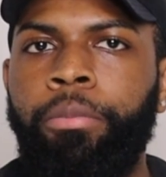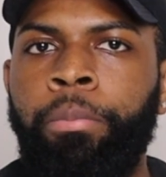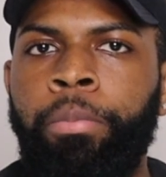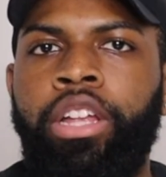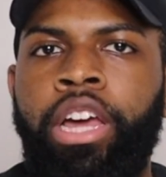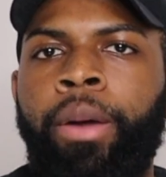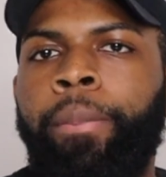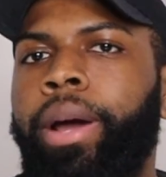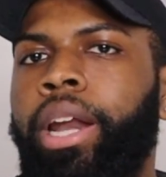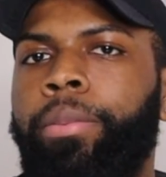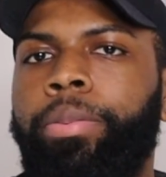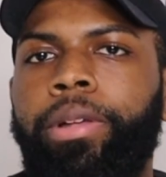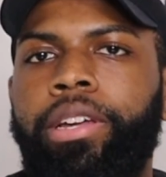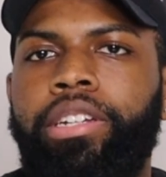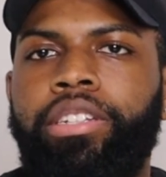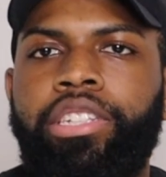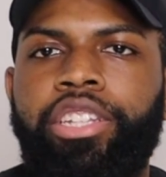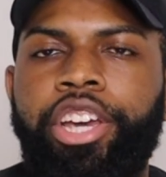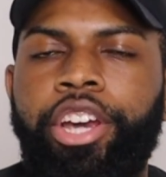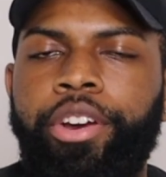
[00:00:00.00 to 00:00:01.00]
Everybody playing
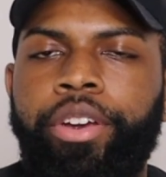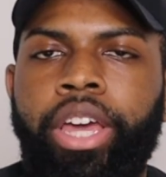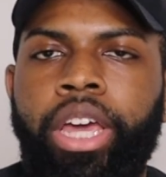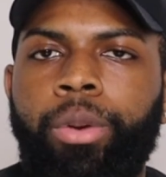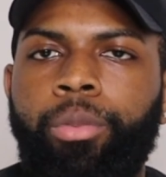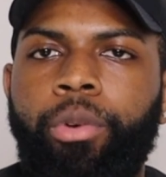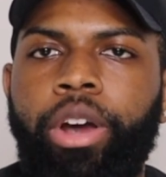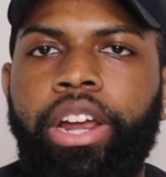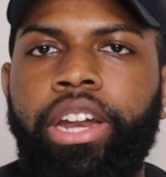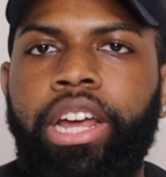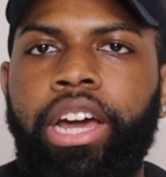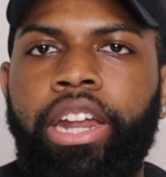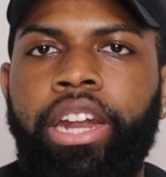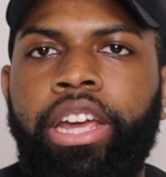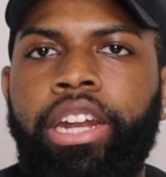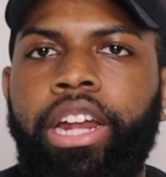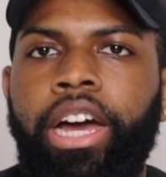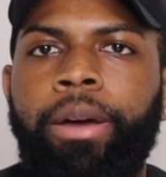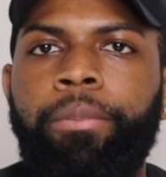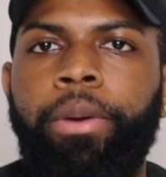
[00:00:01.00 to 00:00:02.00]
a scary game right now.
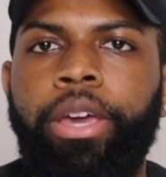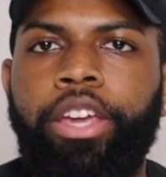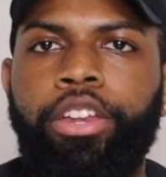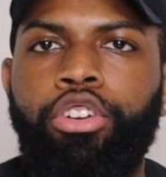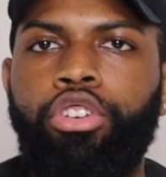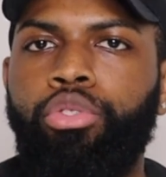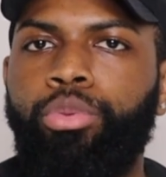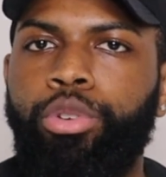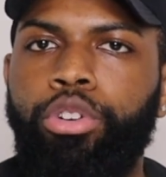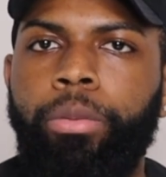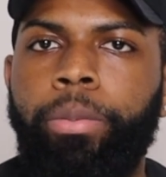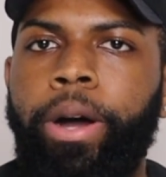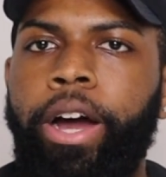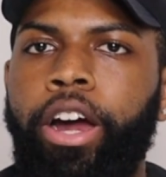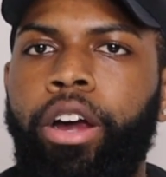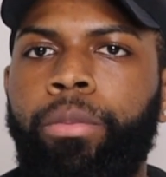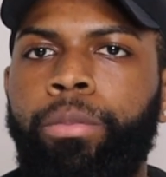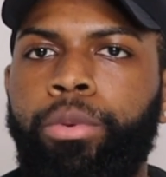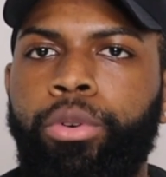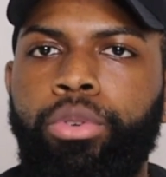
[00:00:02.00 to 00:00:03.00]
They not making no real
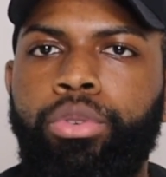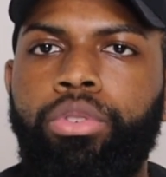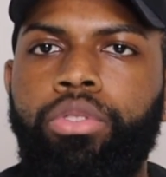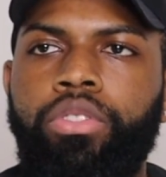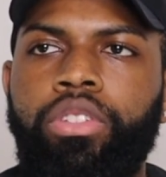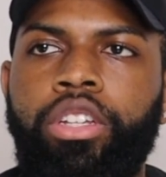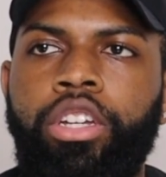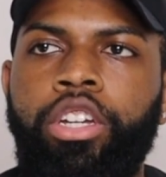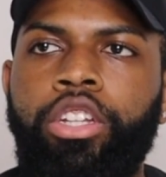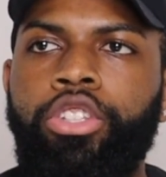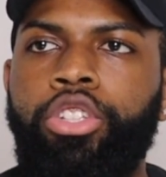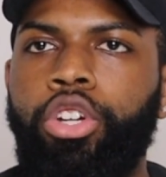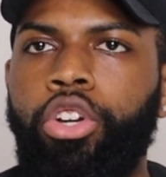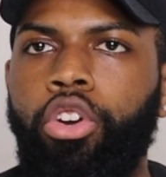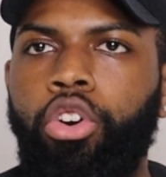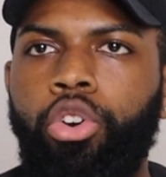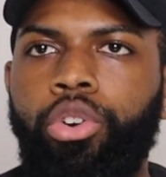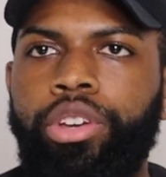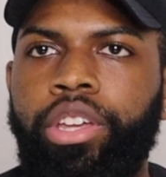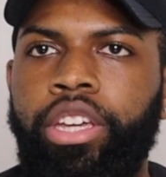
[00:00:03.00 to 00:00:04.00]
power moves to
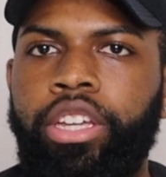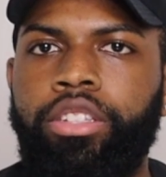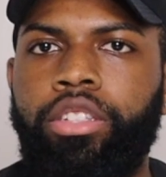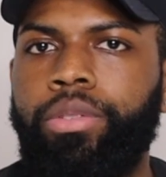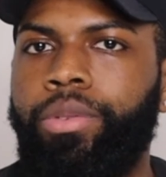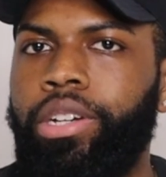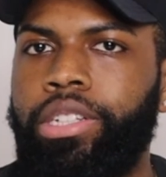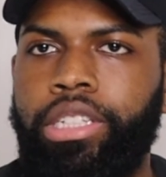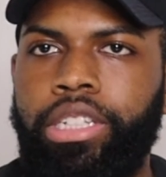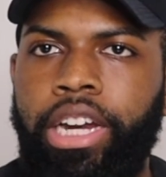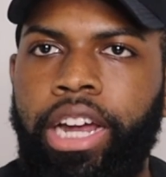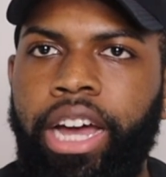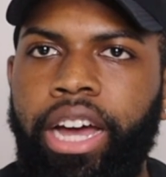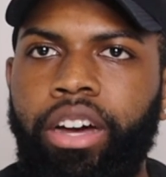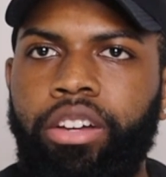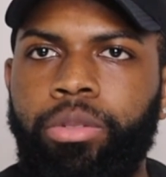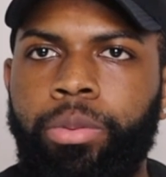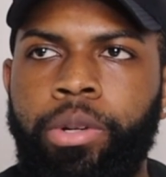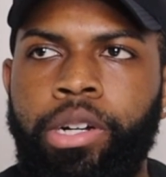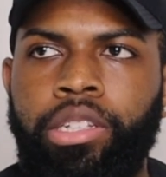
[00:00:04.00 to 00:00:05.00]
go against the rest of the
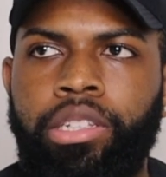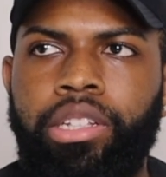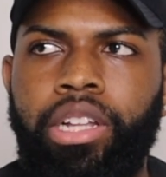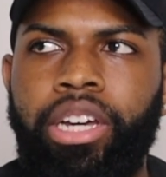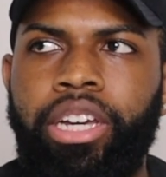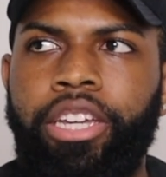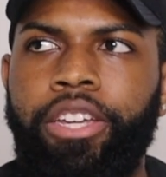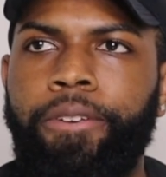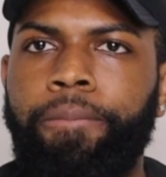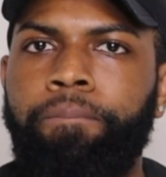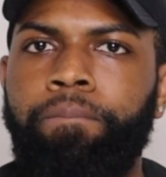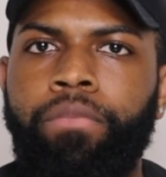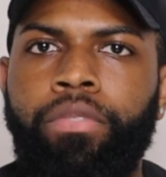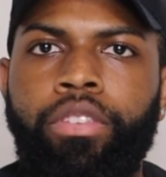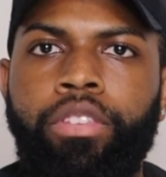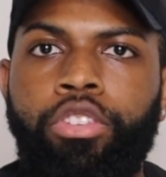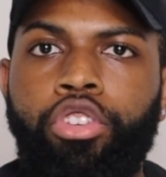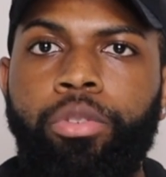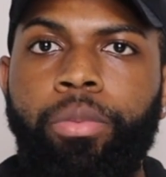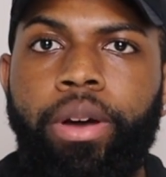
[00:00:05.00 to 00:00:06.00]
house. But it's like,
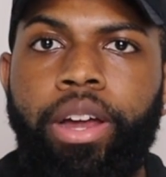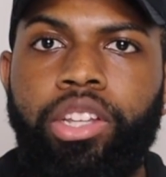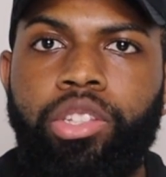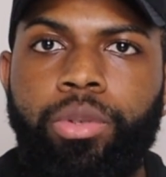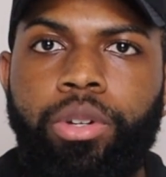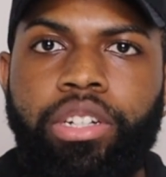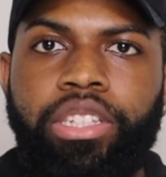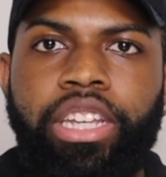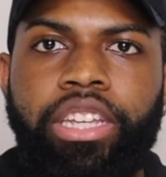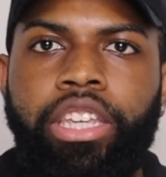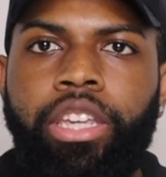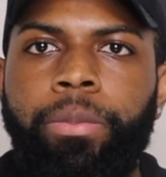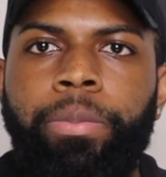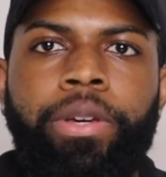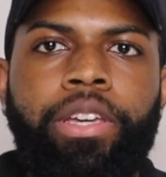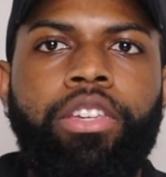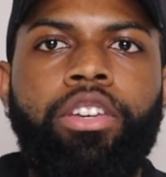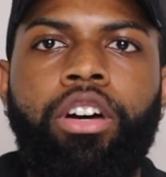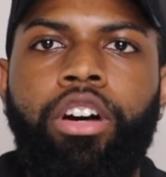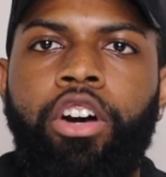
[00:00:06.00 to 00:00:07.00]
you might as well, because they keep
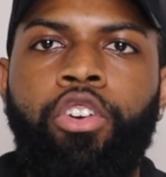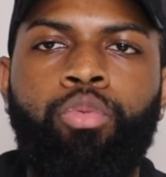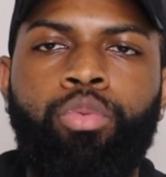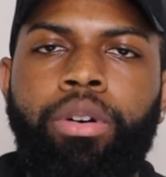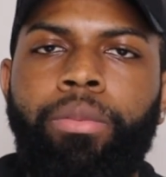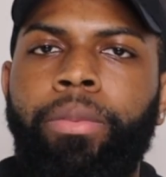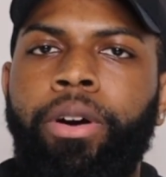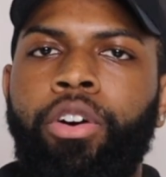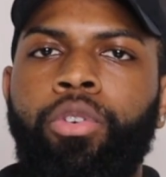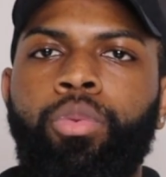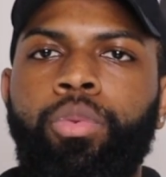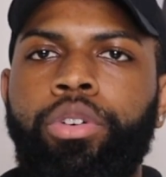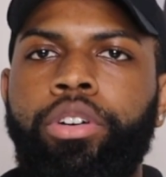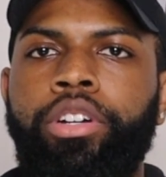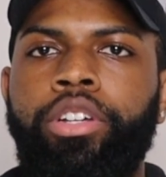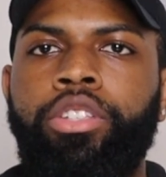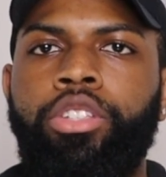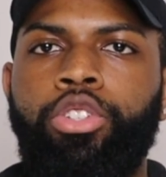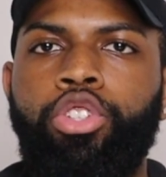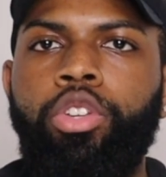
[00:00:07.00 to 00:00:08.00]
picking y'all off one by
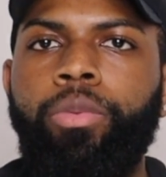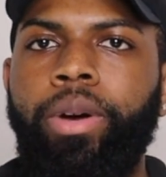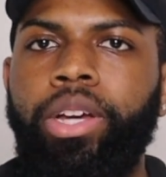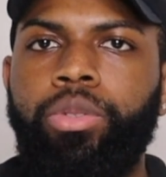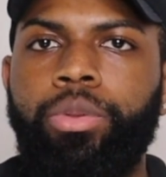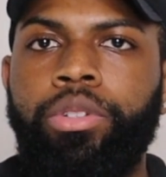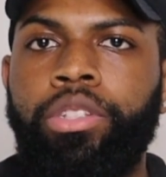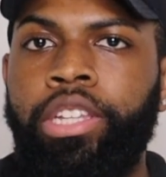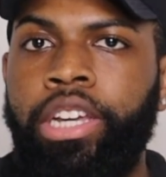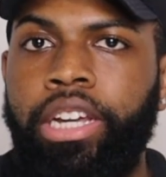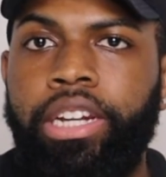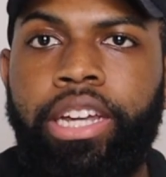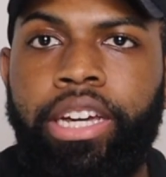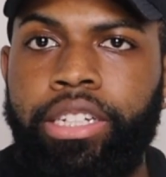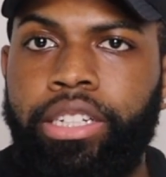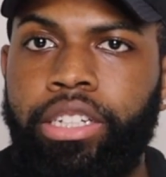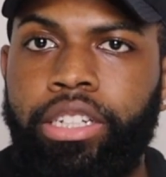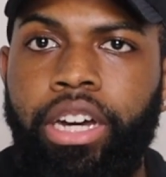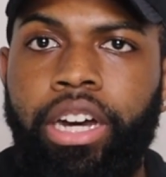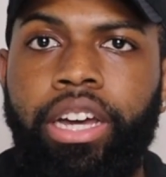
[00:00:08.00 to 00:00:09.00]
one. So you might as well take
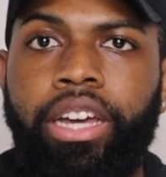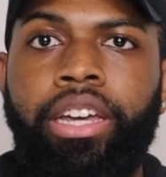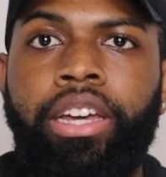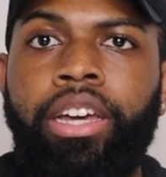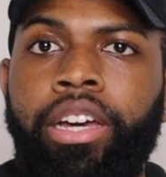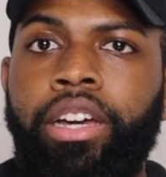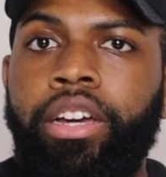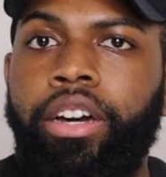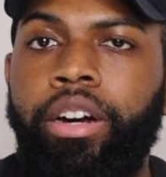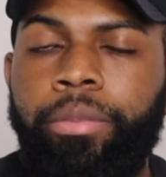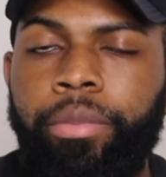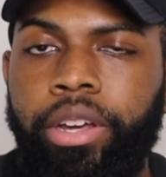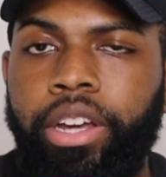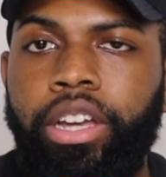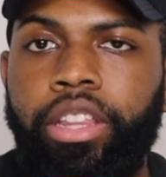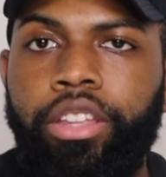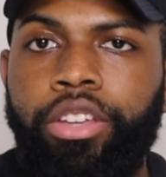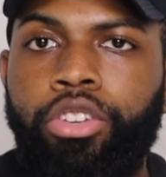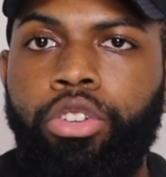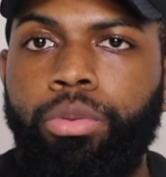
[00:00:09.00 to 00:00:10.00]
that shot, come
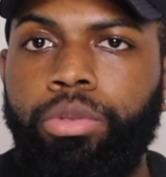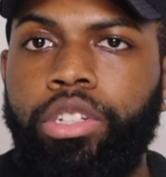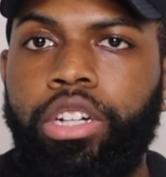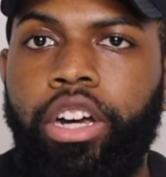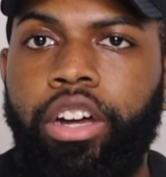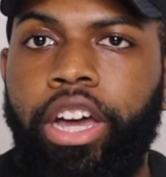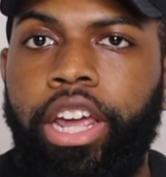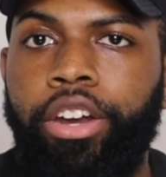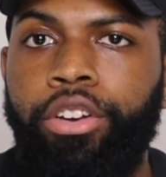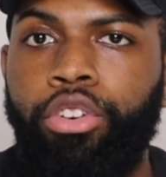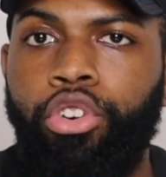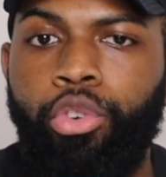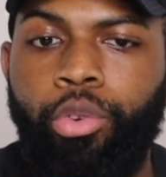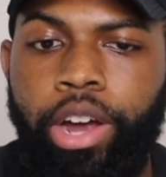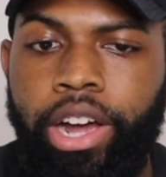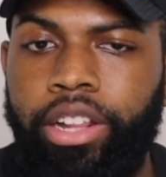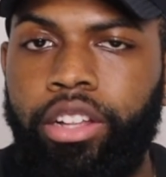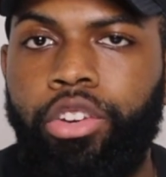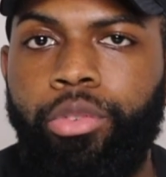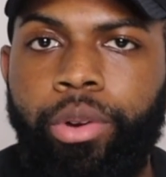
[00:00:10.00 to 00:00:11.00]
together and do what y'all gotta do.
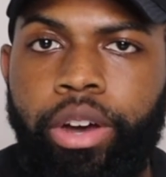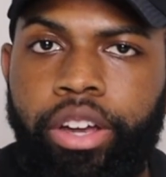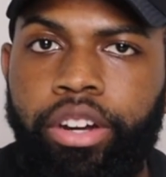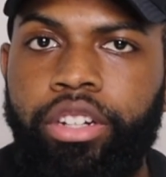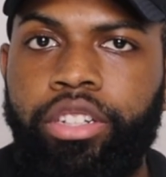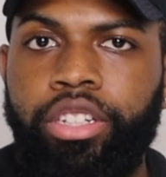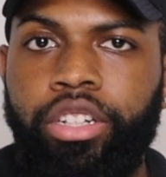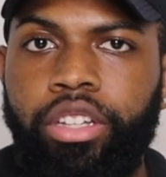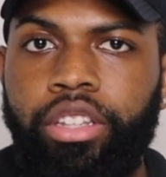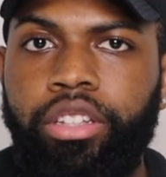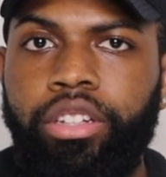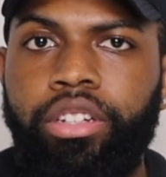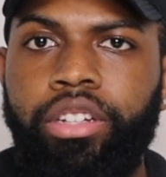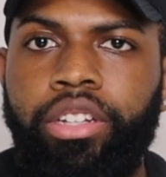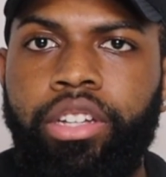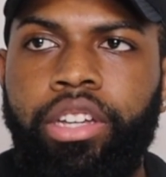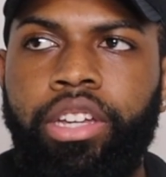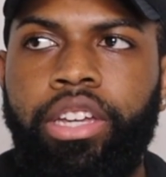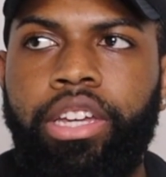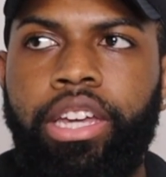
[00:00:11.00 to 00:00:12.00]
Rally around each other
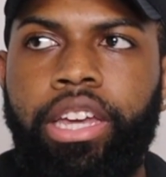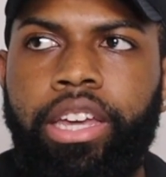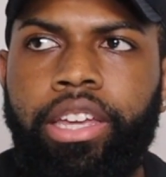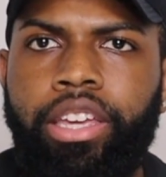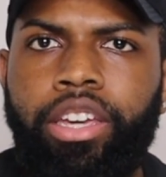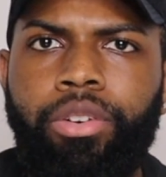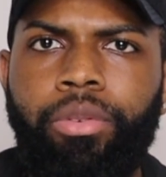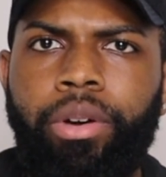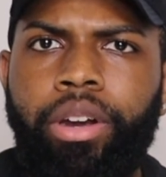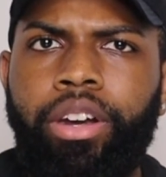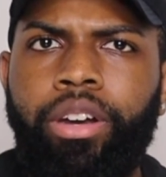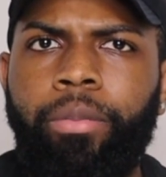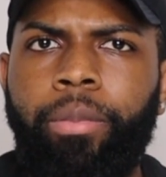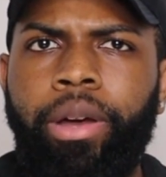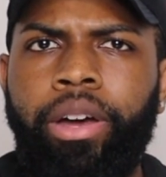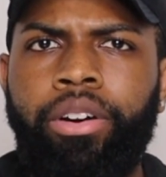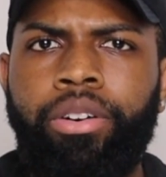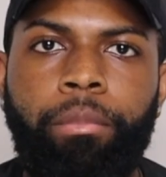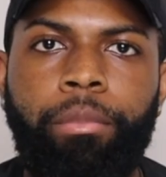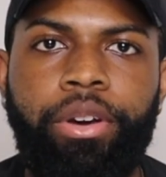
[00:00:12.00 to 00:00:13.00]
and get one of them
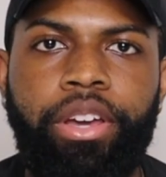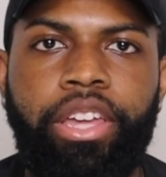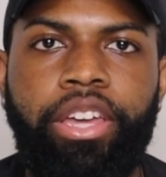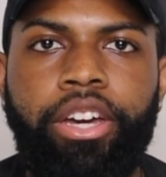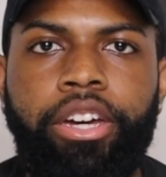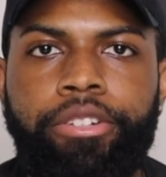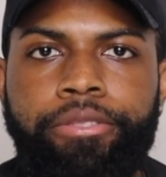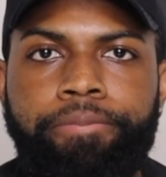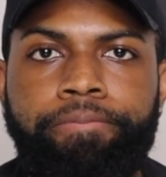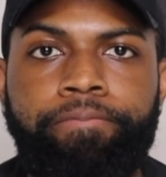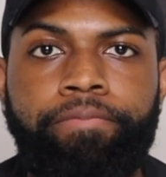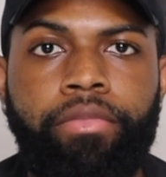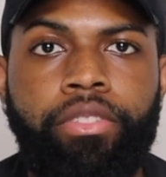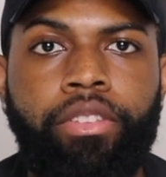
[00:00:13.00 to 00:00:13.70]
out. But yep.